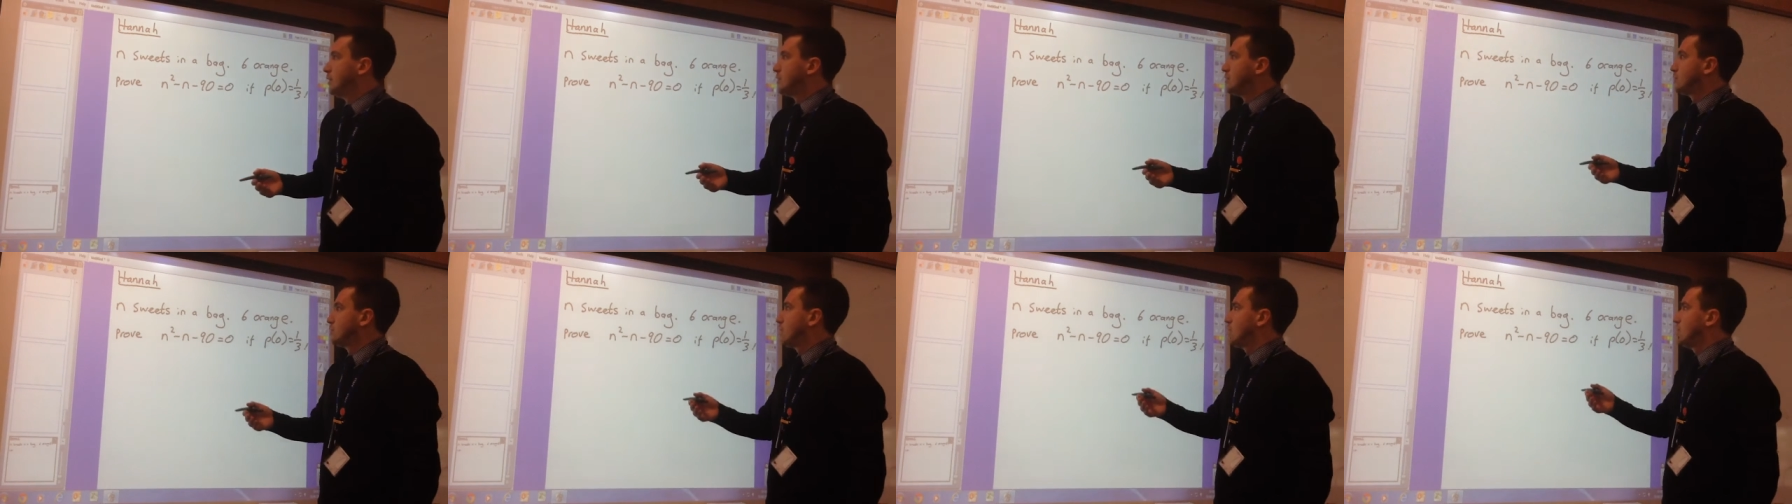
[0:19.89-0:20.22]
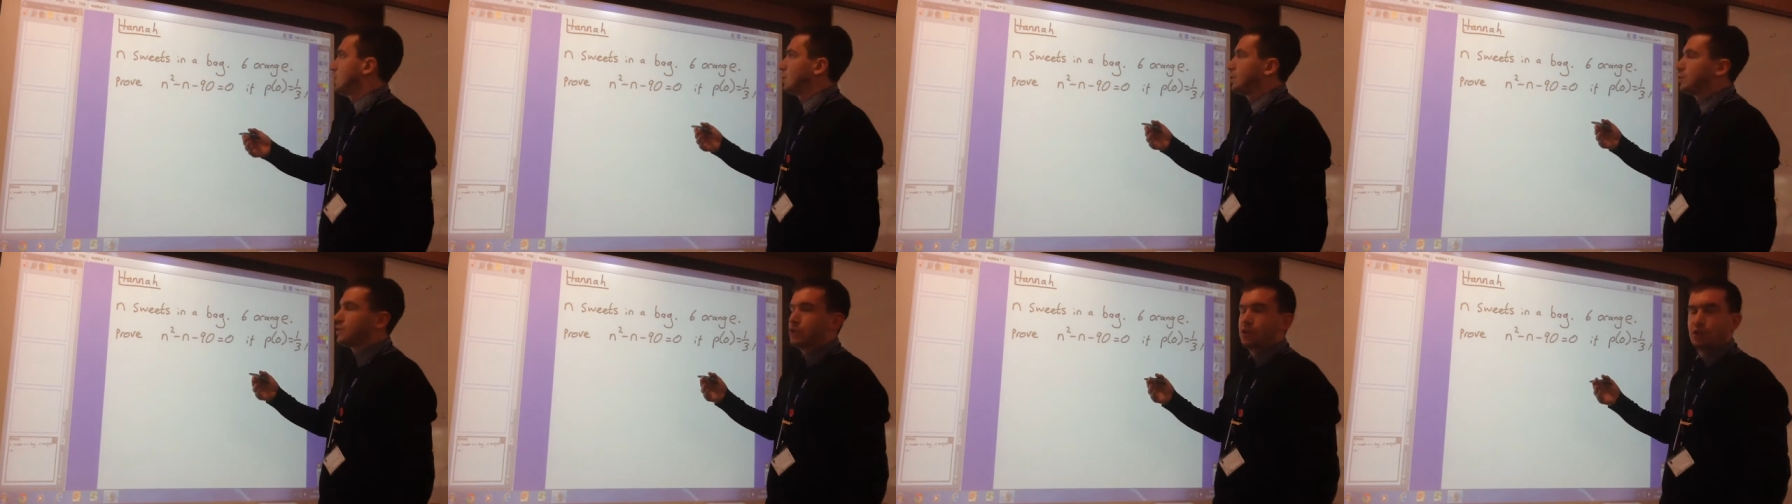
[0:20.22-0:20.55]

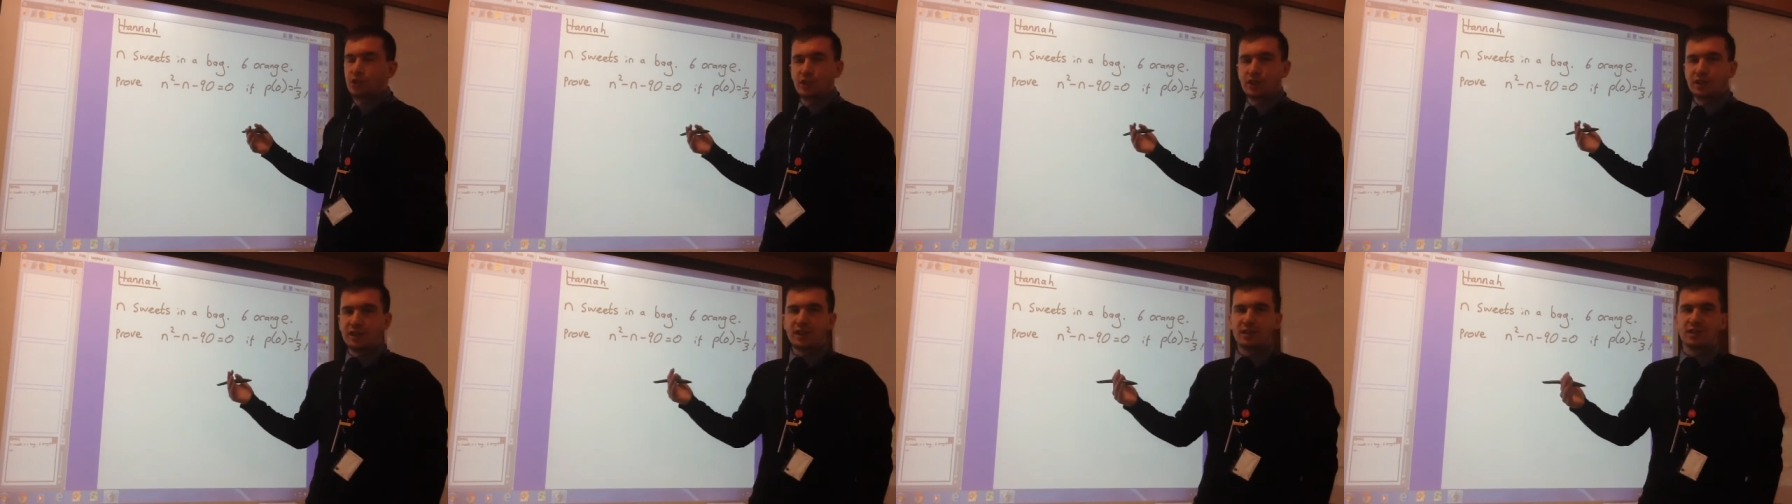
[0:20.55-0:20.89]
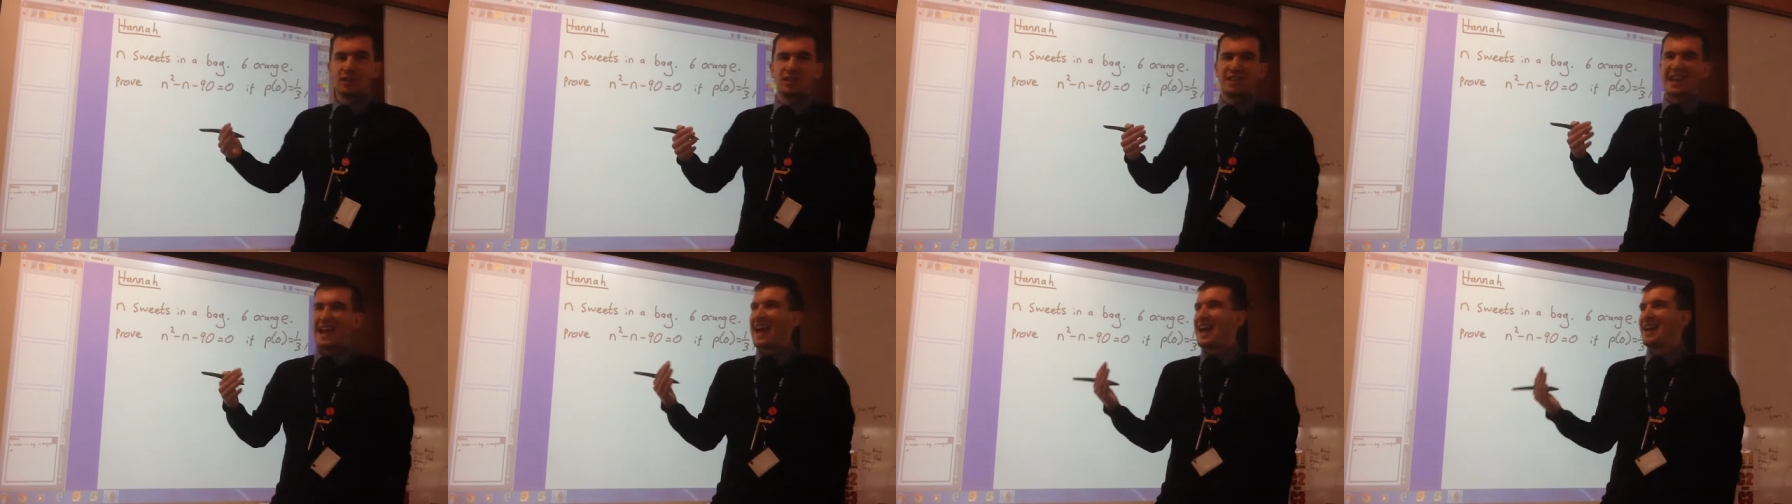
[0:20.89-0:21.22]
So there's, she says
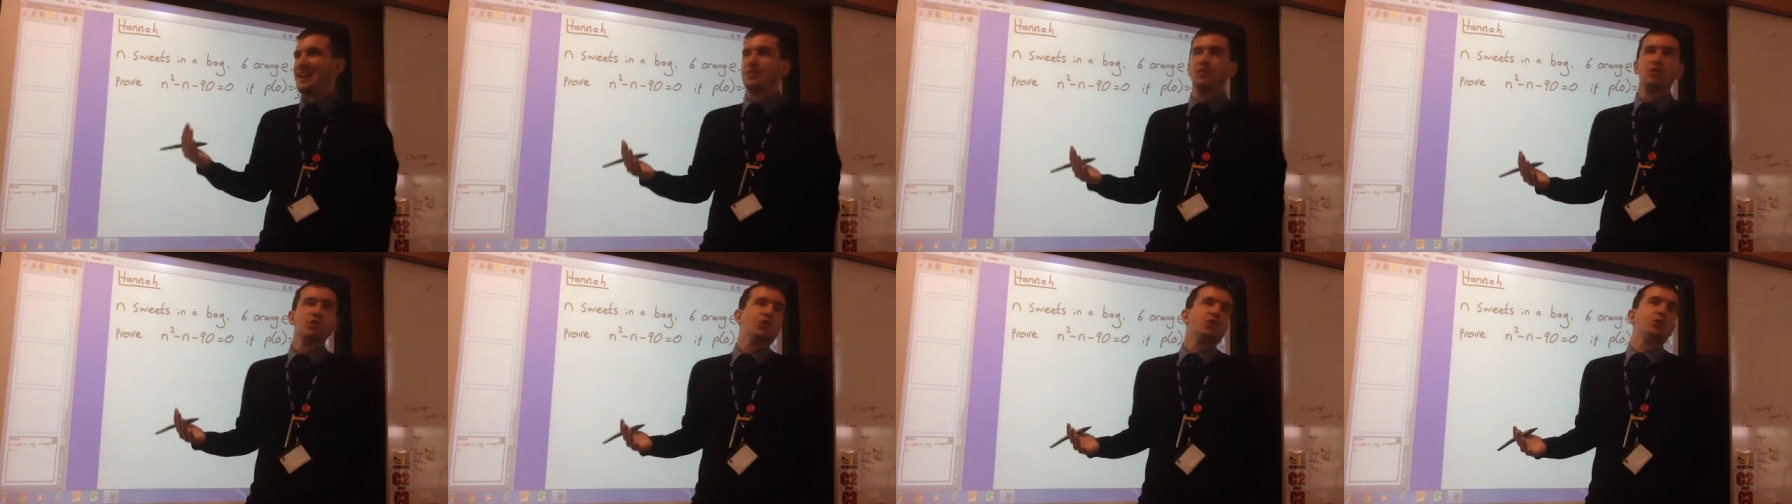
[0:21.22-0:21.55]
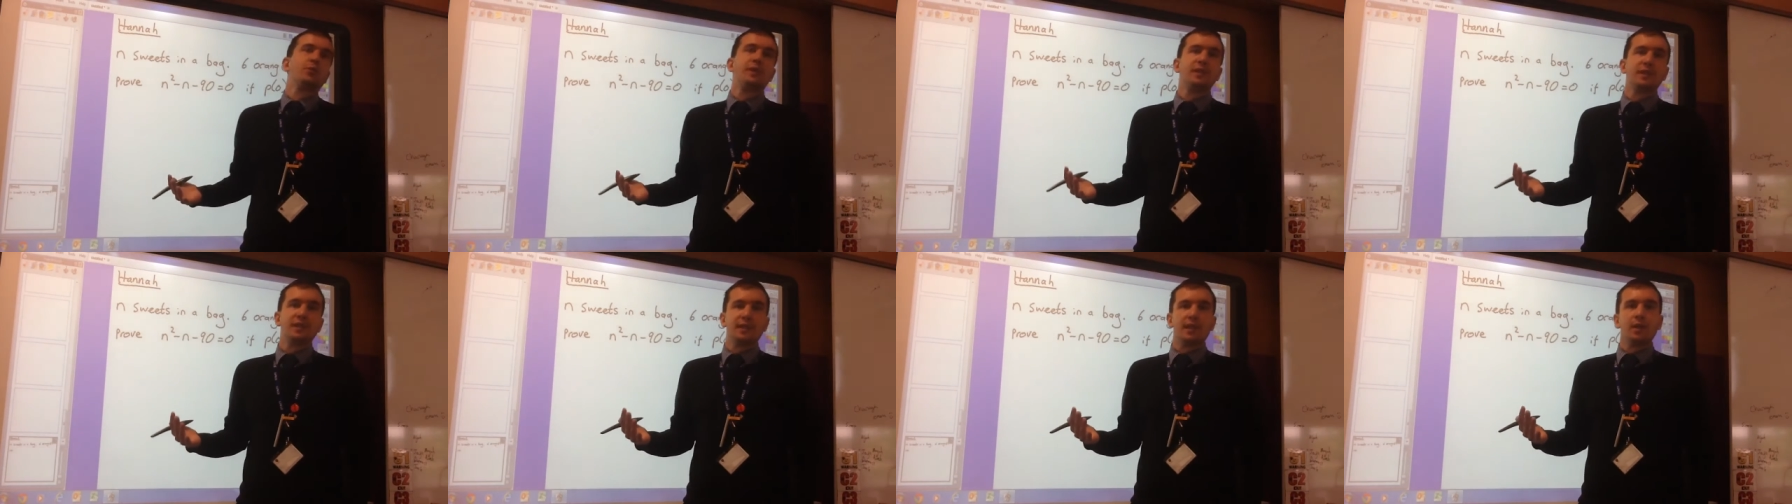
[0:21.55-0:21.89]
there's n
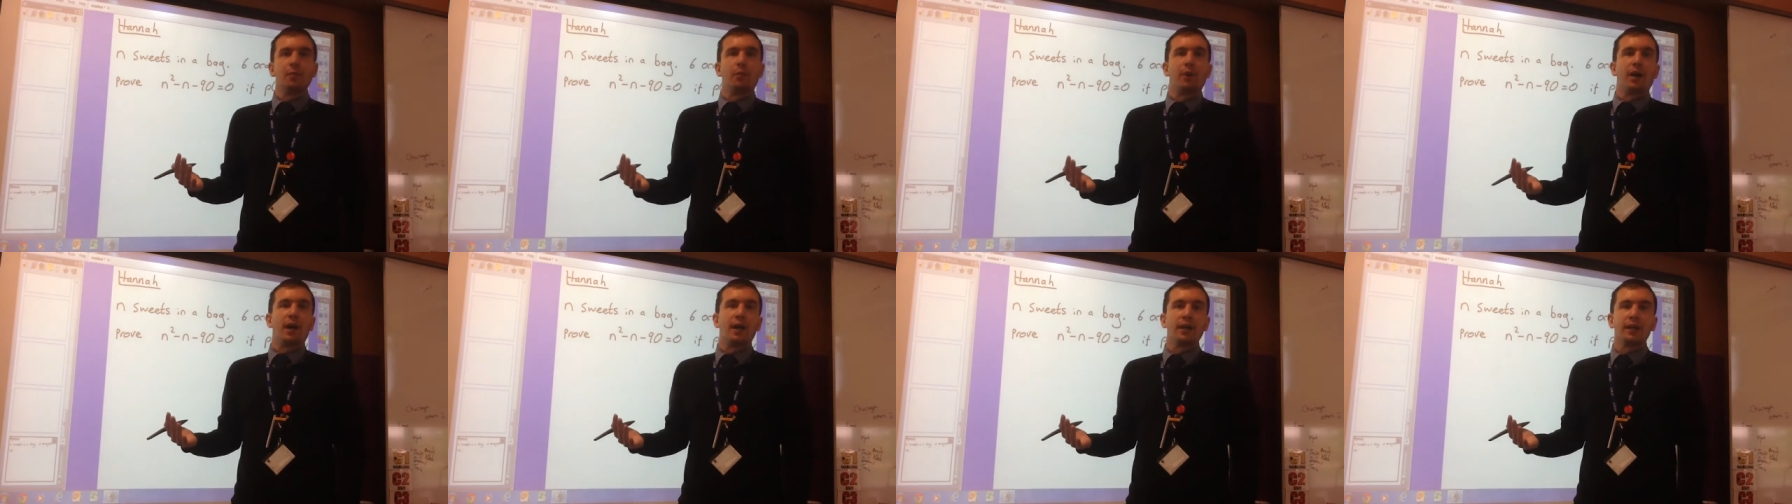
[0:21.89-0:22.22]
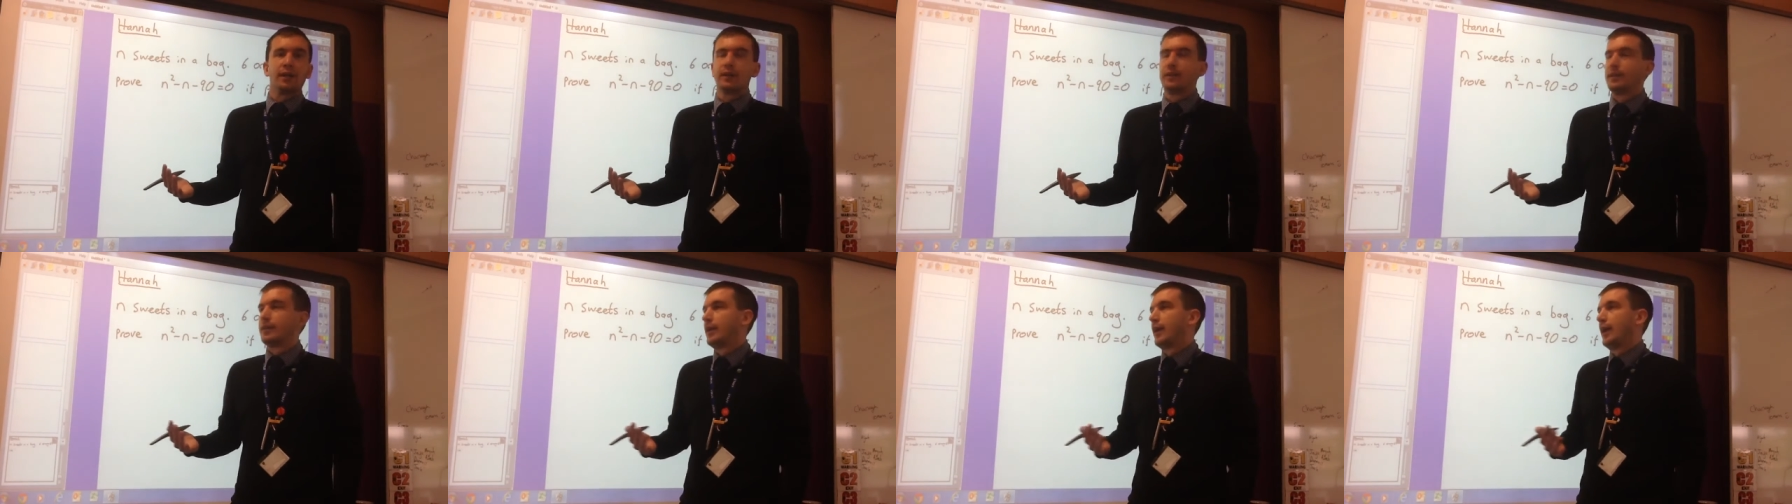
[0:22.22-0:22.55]
sweets in a
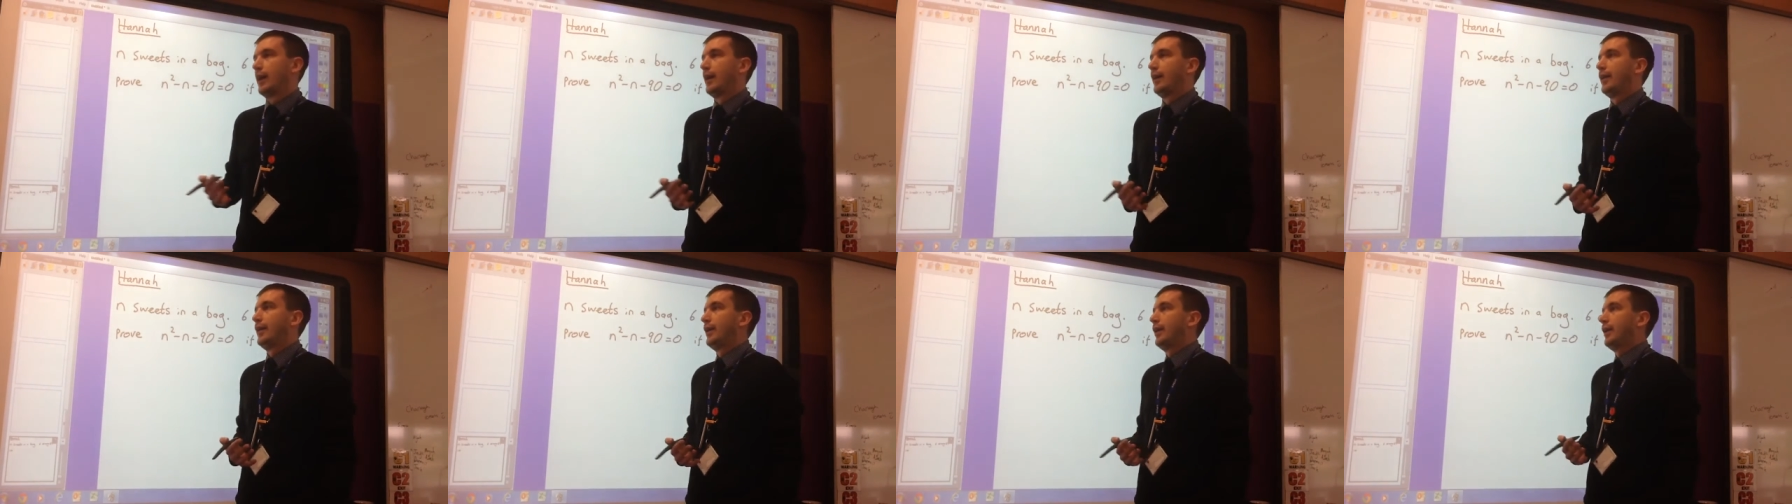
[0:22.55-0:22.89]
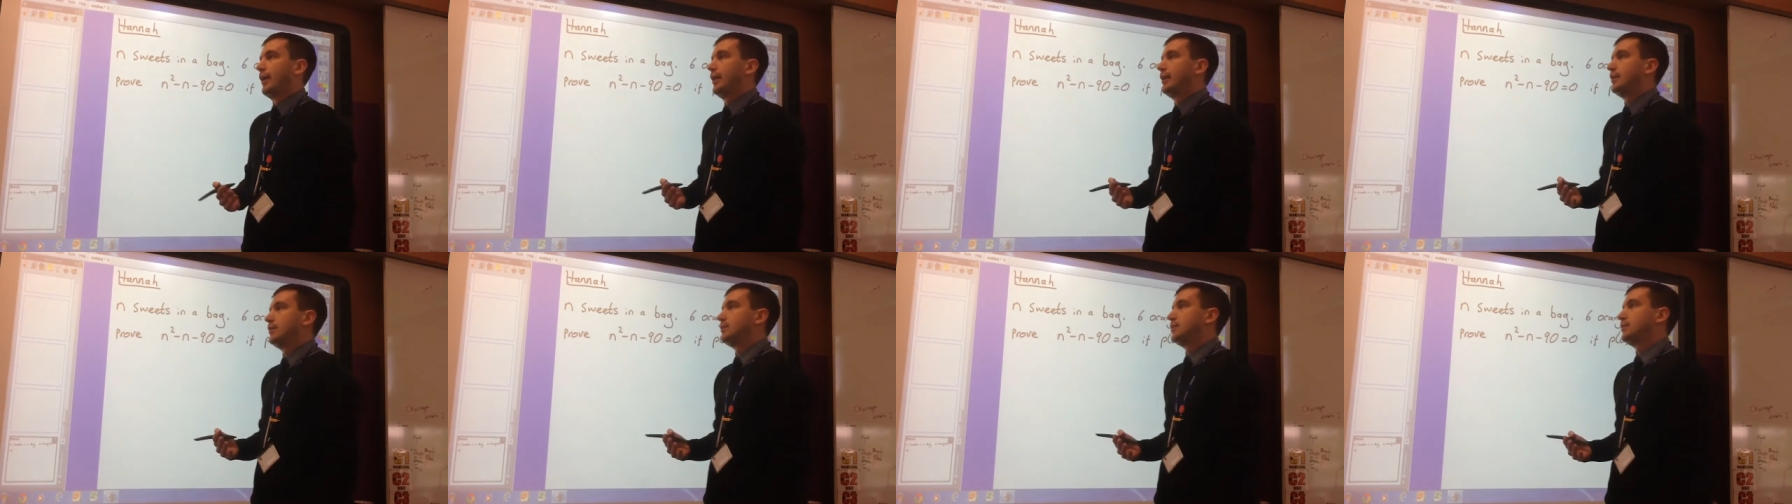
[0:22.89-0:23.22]
bag and
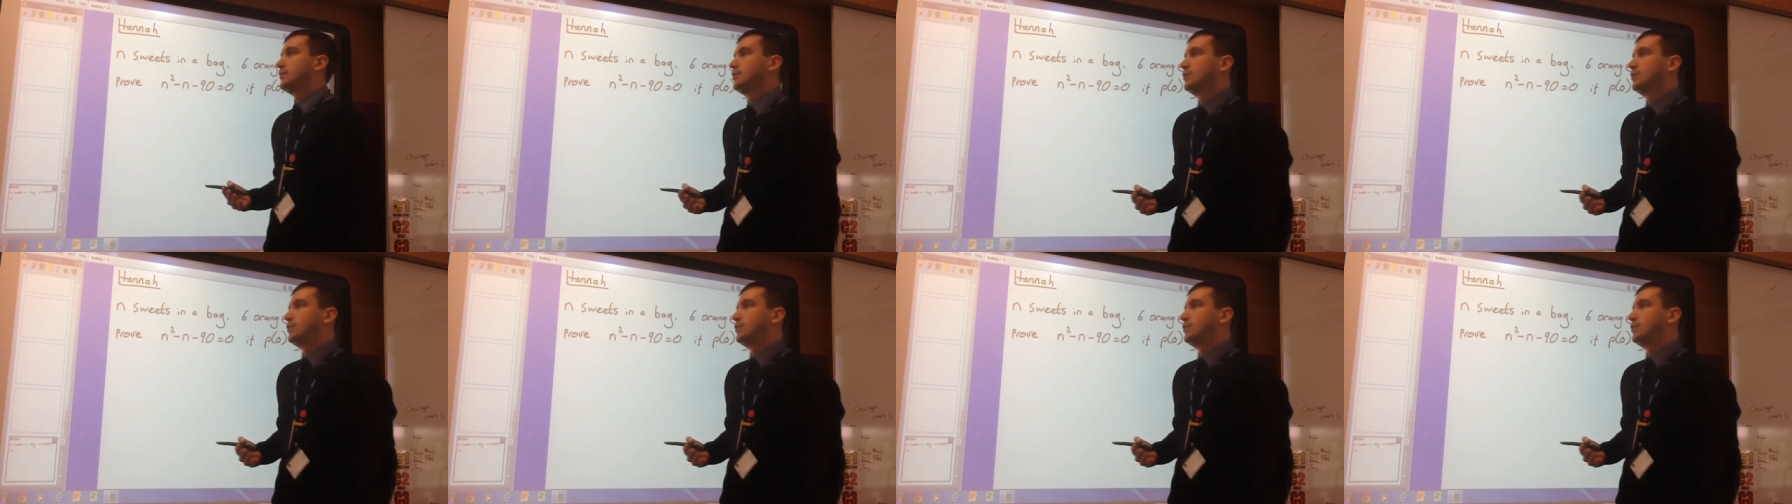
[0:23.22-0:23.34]
uh,